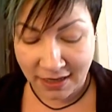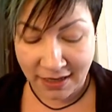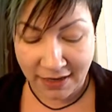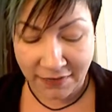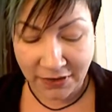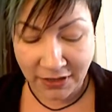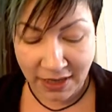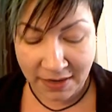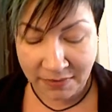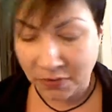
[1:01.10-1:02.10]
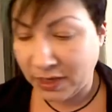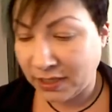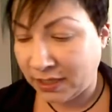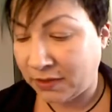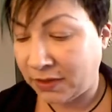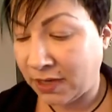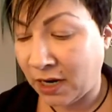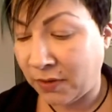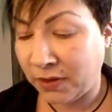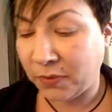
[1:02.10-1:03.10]
All right, first I am going to
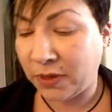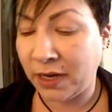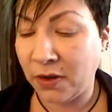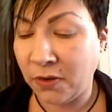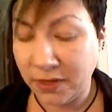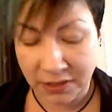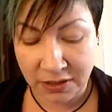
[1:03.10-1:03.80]
start with what I always